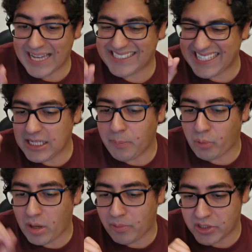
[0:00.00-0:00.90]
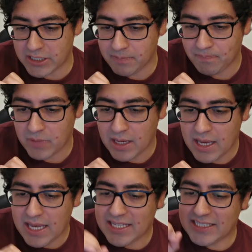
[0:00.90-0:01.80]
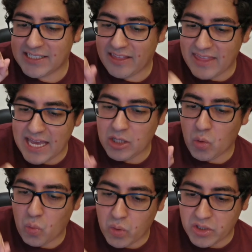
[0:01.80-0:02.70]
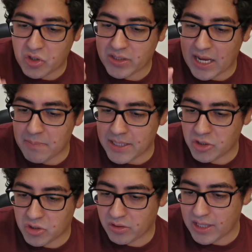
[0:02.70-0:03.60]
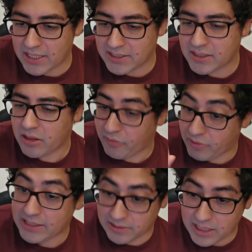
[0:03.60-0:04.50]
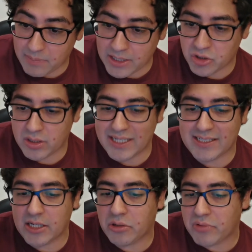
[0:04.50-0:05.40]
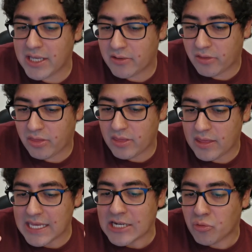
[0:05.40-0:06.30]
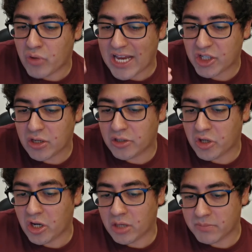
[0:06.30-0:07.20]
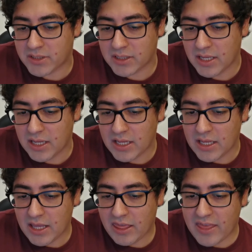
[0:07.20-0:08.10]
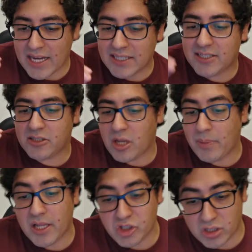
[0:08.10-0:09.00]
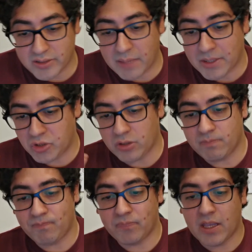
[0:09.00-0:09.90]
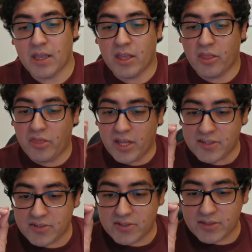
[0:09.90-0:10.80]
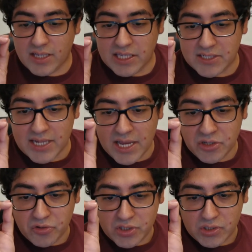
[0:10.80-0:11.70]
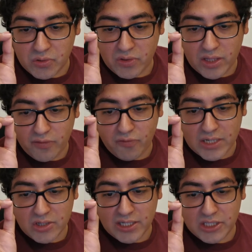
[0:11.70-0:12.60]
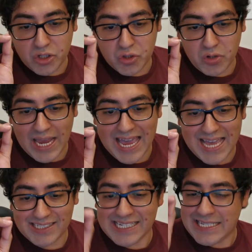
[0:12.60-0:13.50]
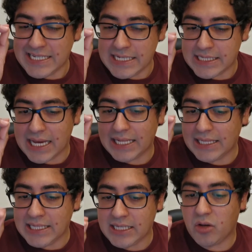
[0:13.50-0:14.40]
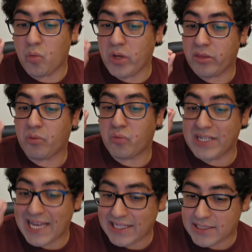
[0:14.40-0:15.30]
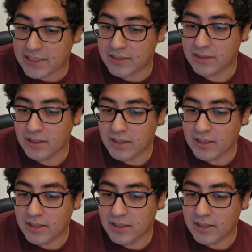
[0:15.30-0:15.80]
as a key property, is that which dimension, that is, the fractal dimension, is greater in rational terms than its topological dimension. Thus, it is understood that the fractal literature has indeed a link with reality